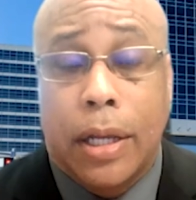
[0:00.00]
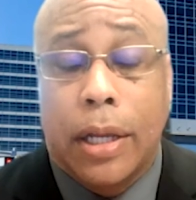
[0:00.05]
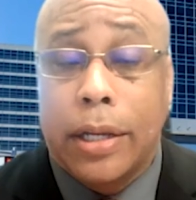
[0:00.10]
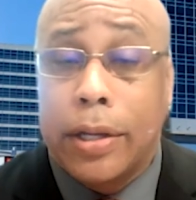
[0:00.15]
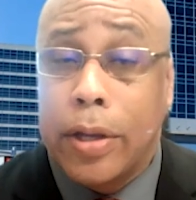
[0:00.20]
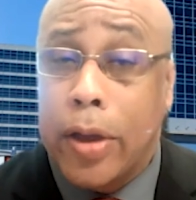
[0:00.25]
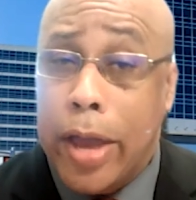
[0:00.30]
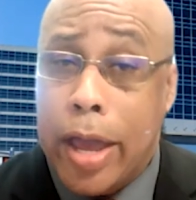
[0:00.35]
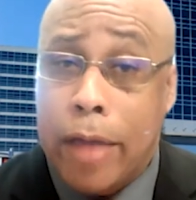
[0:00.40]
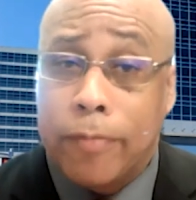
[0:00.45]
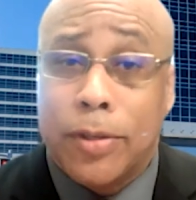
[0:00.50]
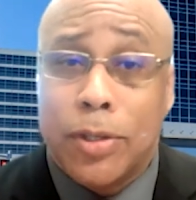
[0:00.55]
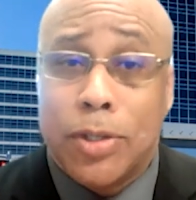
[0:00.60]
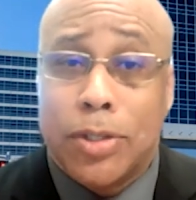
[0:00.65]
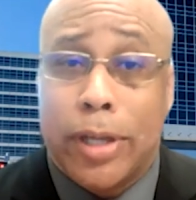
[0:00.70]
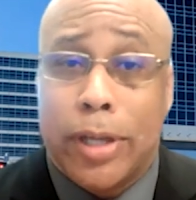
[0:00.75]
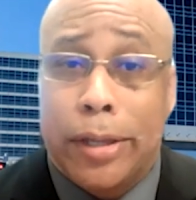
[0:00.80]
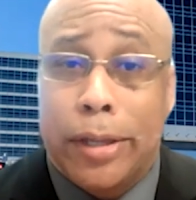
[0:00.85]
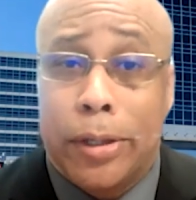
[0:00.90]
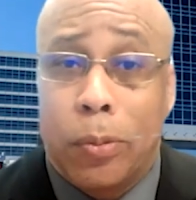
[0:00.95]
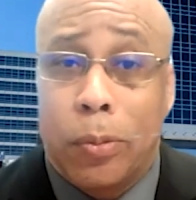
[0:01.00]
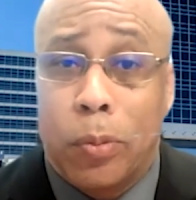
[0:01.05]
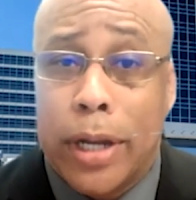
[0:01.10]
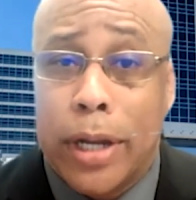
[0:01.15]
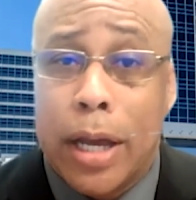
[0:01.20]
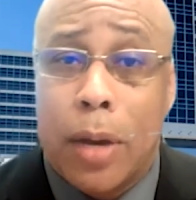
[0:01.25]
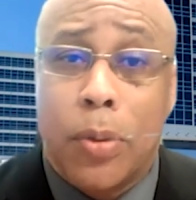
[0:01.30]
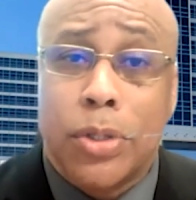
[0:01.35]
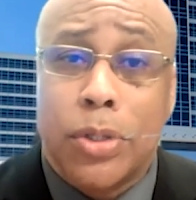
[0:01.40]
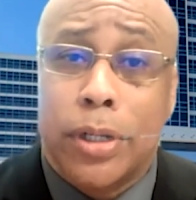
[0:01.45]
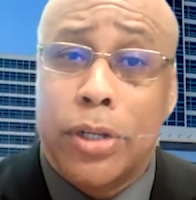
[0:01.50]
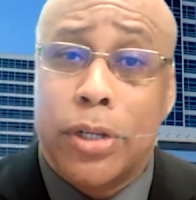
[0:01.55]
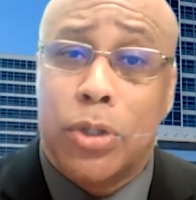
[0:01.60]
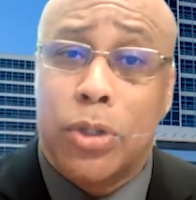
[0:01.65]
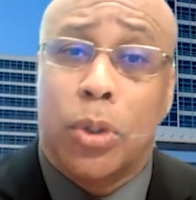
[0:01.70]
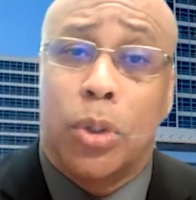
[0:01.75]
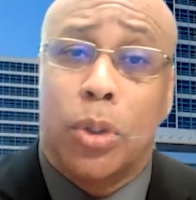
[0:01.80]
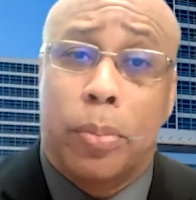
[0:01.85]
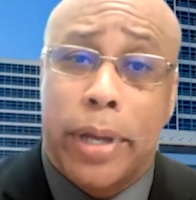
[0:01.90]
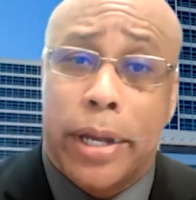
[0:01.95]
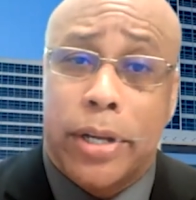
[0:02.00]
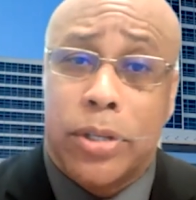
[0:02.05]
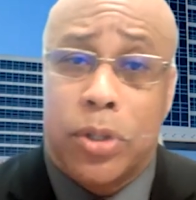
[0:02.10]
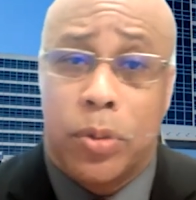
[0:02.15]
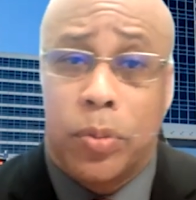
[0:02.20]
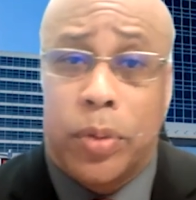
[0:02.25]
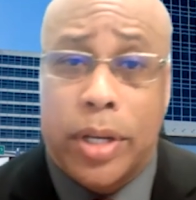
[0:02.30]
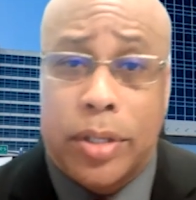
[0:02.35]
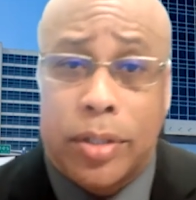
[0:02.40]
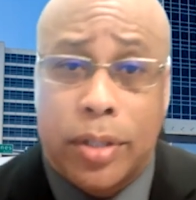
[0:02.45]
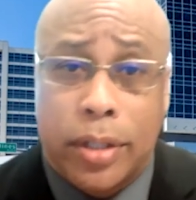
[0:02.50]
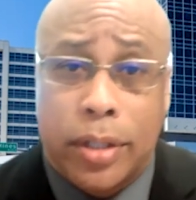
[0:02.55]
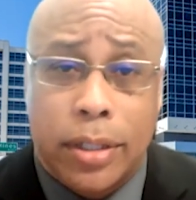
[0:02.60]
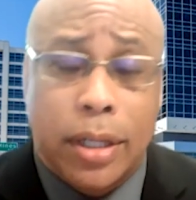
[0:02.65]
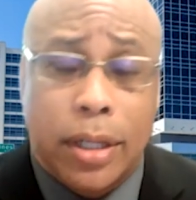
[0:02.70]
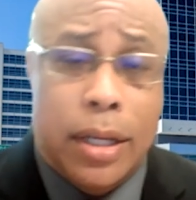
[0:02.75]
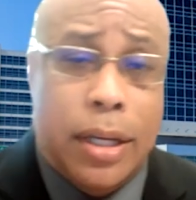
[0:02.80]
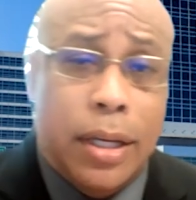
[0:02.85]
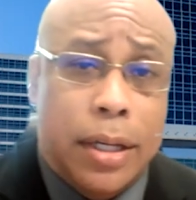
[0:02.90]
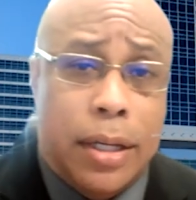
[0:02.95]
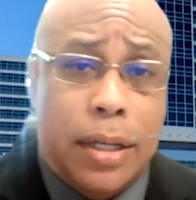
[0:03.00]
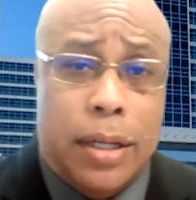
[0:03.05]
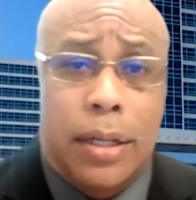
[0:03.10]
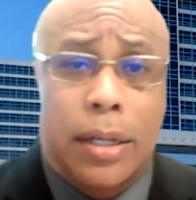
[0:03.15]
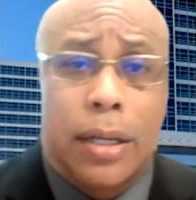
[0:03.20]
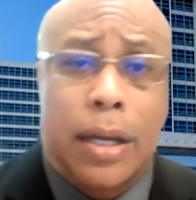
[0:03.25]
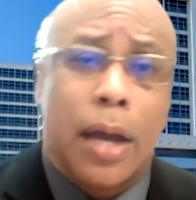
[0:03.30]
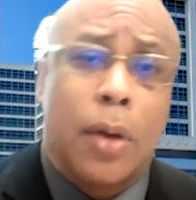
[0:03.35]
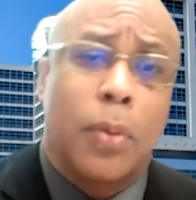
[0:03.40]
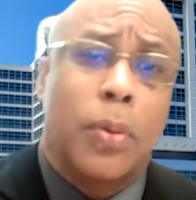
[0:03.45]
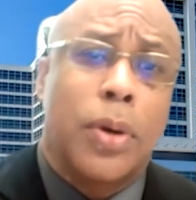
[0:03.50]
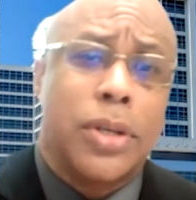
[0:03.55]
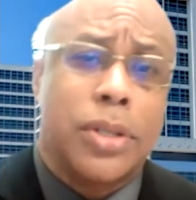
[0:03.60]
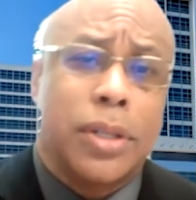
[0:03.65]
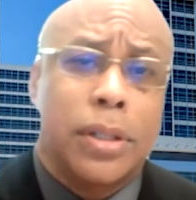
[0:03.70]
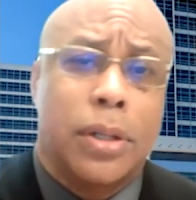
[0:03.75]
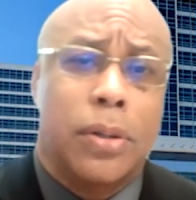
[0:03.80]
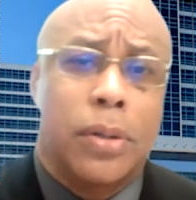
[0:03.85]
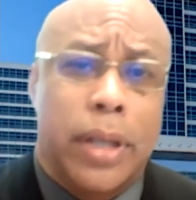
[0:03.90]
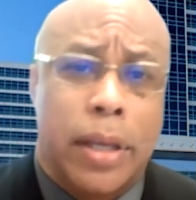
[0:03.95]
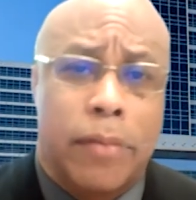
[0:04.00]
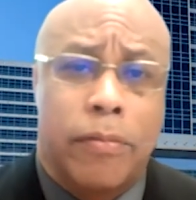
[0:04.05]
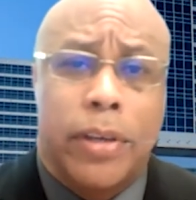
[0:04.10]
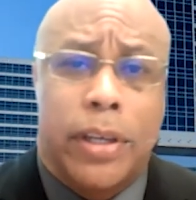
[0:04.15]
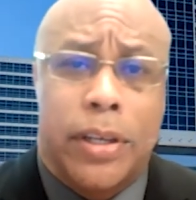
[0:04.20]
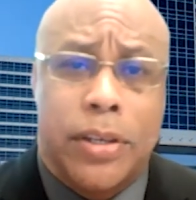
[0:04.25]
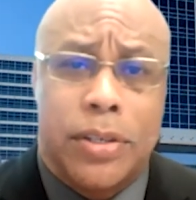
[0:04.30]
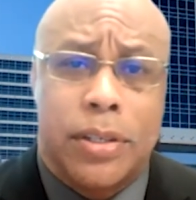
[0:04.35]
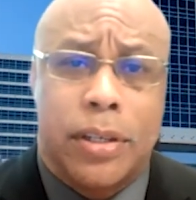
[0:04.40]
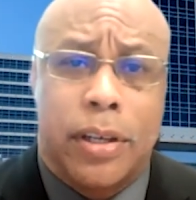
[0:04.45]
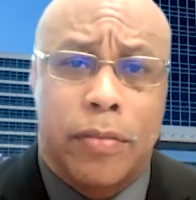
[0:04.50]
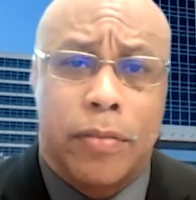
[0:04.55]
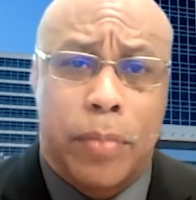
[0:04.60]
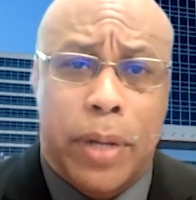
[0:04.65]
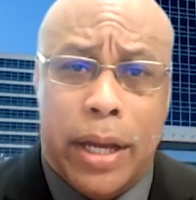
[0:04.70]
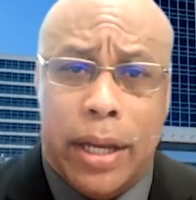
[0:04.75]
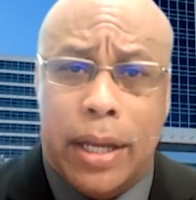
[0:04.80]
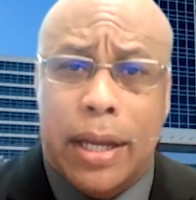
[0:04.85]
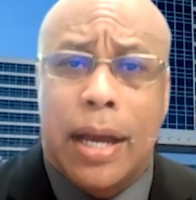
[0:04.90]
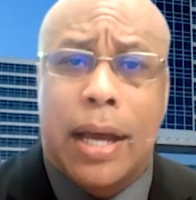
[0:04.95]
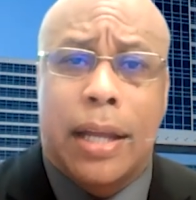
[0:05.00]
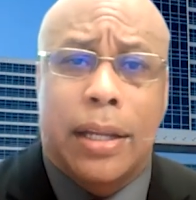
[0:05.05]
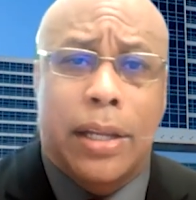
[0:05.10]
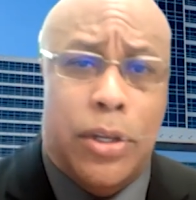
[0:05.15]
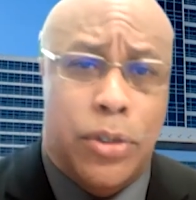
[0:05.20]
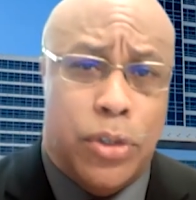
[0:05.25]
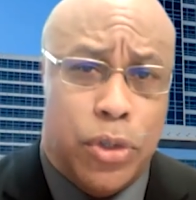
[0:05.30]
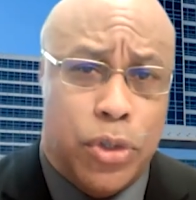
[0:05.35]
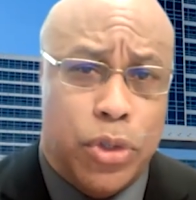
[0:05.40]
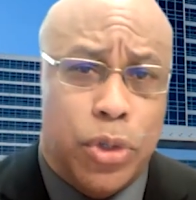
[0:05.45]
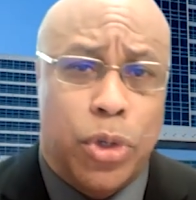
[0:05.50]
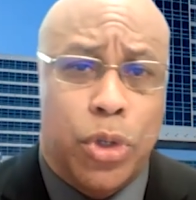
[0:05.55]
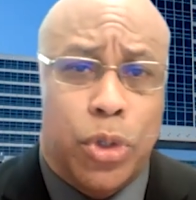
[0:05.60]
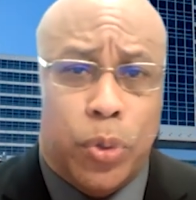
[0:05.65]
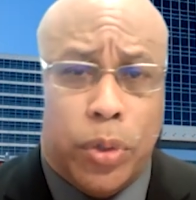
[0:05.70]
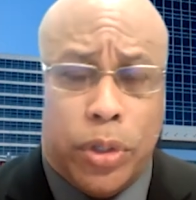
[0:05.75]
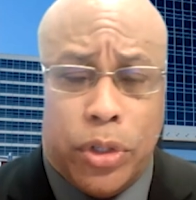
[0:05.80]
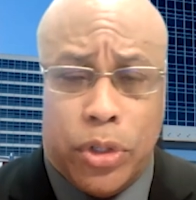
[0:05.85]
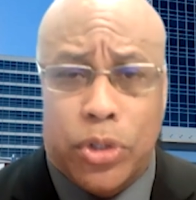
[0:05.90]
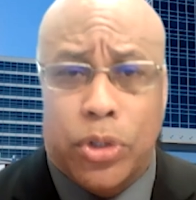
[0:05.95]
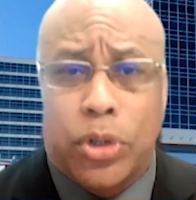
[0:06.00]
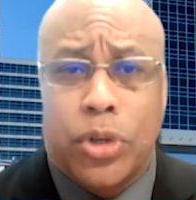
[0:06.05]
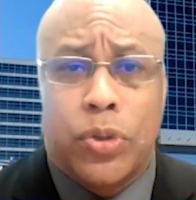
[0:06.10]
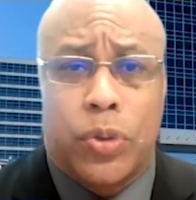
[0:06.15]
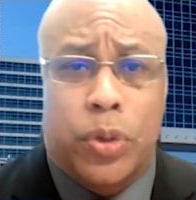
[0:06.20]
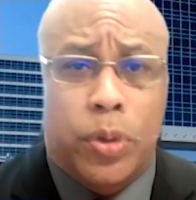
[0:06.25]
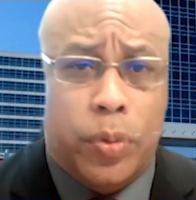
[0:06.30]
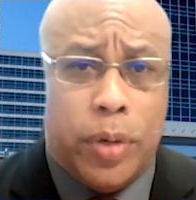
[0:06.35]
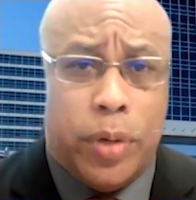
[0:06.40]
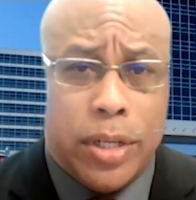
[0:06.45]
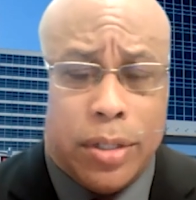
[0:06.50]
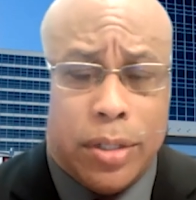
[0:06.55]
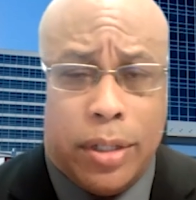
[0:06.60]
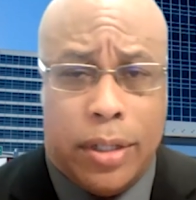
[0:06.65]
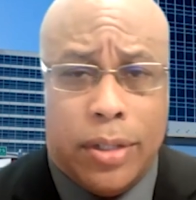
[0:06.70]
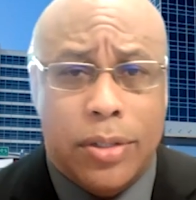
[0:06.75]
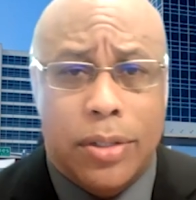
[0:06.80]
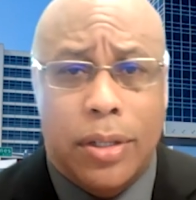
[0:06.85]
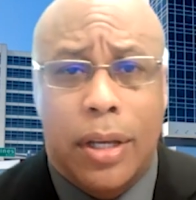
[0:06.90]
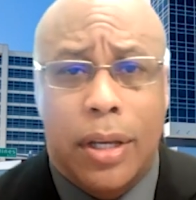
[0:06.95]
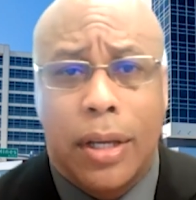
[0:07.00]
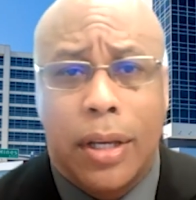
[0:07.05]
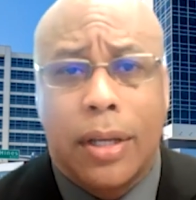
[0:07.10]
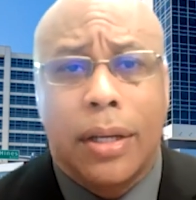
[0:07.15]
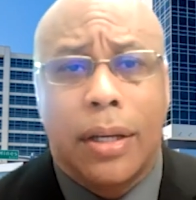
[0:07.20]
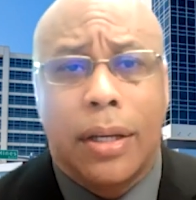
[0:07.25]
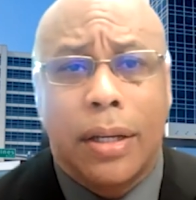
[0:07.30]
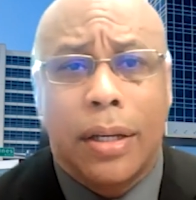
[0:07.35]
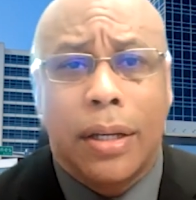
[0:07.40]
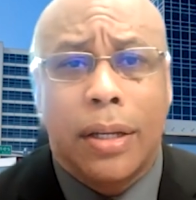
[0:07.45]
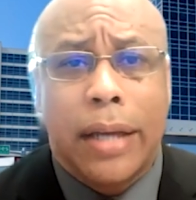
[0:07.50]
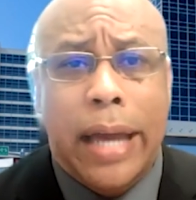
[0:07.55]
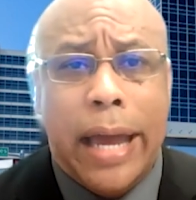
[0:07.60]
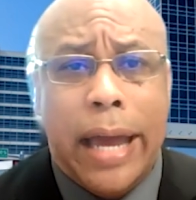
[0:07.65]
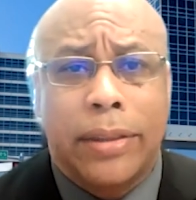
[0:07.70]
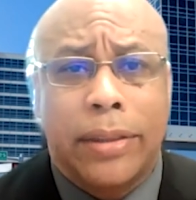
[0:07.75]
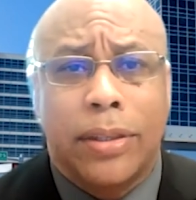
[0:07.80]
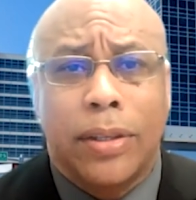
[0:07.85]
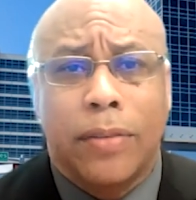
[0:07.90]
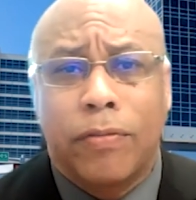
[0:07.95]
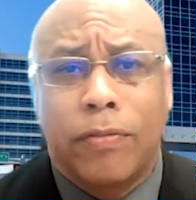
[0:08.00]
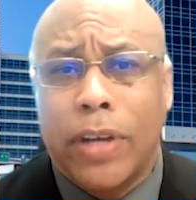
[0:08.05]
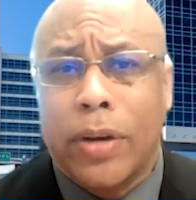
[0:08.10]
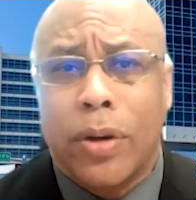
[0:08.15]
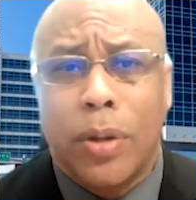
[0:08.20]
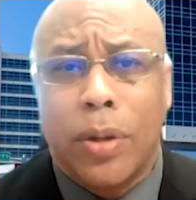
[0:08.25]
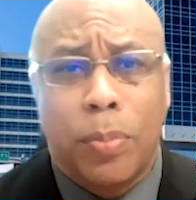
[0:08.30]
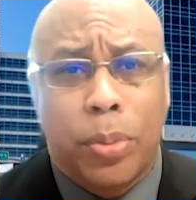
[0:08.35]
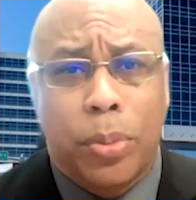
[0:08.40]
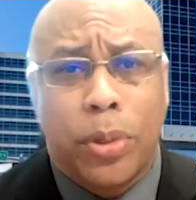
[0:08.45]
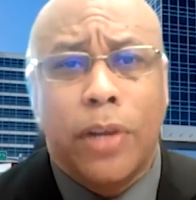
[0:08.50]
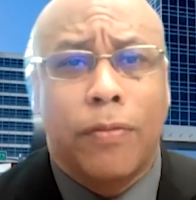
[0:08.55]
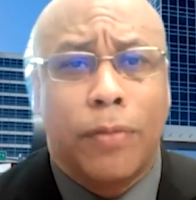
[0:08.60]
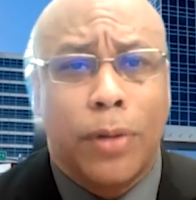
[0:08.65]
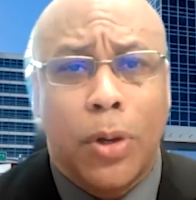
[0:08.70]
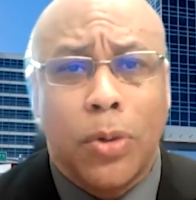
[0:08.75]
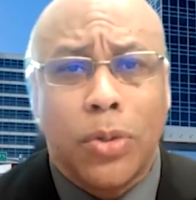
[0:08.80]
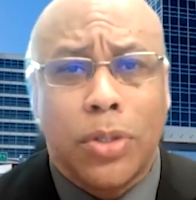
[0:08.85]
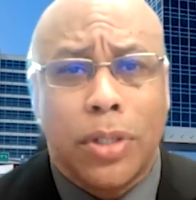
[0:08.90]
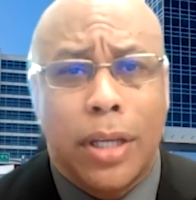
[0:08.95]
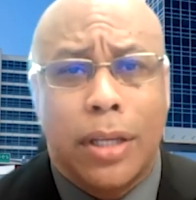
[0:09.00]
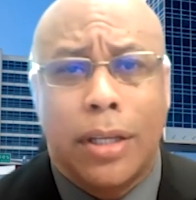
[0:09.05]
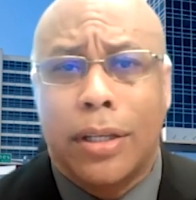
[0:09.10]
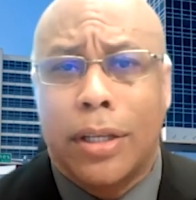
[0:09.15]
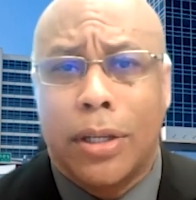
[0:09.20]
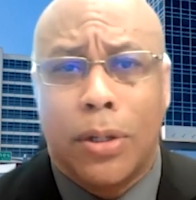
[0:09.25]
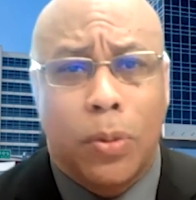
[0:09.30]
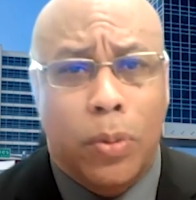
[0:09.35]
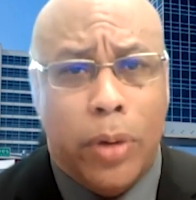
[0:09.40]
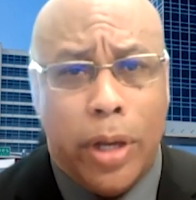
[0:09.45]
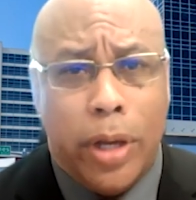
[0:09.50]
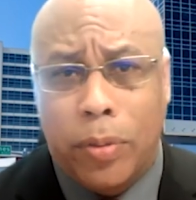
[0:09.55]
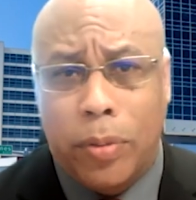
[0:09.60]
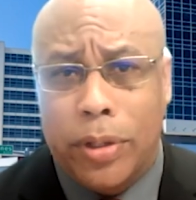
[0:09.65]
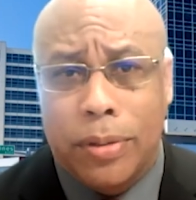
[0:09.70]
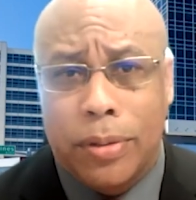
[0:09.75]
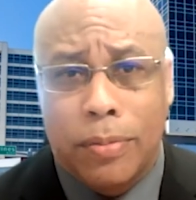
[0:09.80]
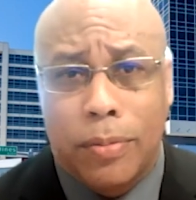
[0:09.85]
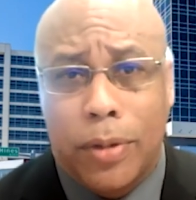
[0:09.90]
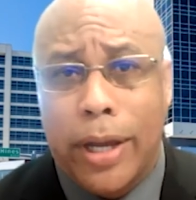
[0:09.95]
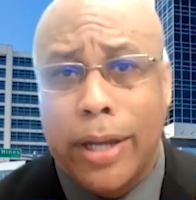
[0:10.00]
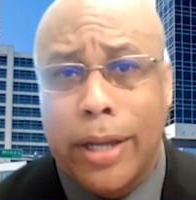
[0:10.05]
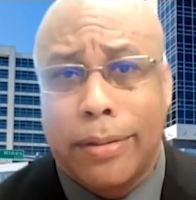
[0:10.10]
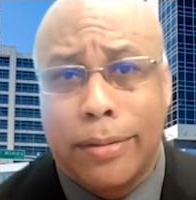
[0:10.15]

Now, I have to say that when I was an internal medicine resident, I was a little envious of my colleagues in surgery, the surgery residents, at the very brief notes they could get away with, right?